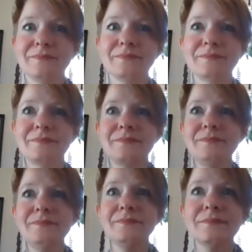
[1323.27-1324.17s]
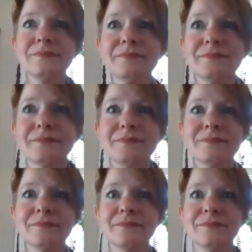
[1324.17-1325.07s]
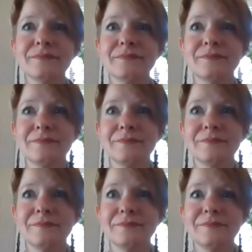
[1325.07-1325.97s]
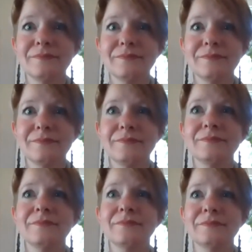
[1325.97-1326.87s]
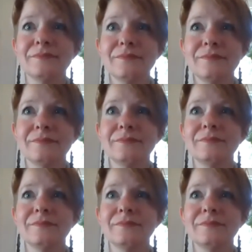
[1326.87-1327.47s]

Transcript: The person shown says nothing.